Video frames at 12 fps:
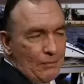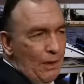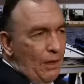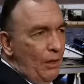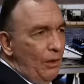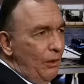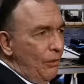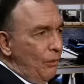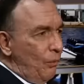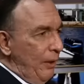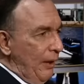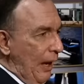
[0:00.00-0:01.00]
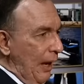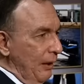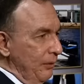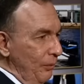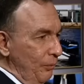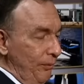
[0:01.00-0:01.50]
says there are
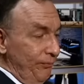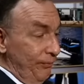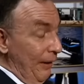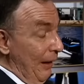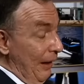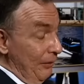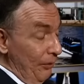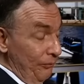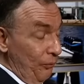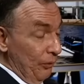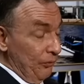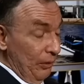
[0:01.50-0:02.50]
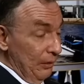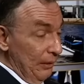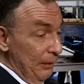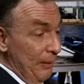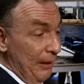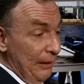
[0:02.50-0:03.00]
thousands of disturbing
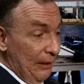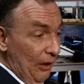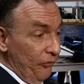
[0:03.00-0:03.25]
cases.